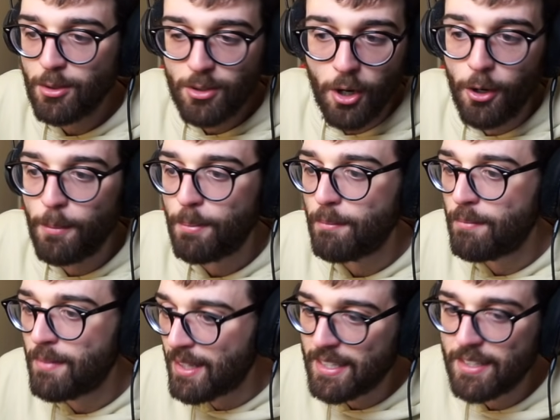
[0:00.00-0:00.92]
scope,
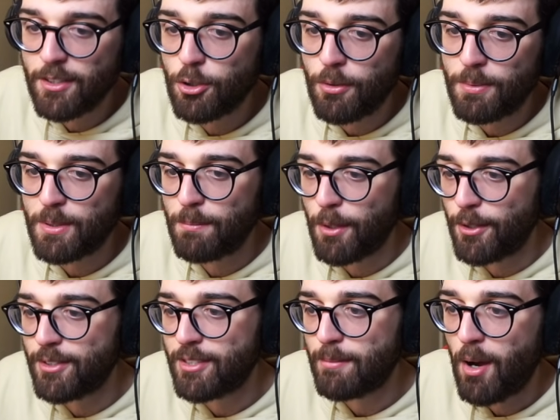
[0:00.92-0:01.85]
link in the description
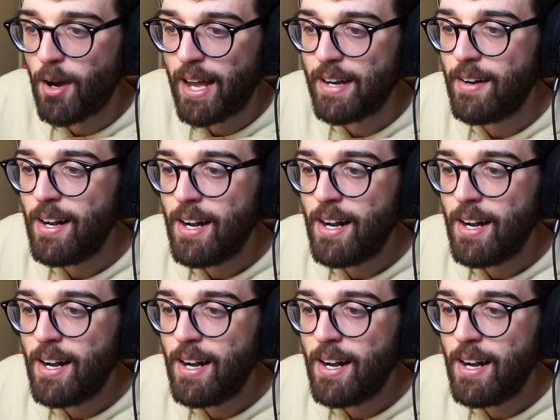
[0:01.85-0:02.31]
below to mine.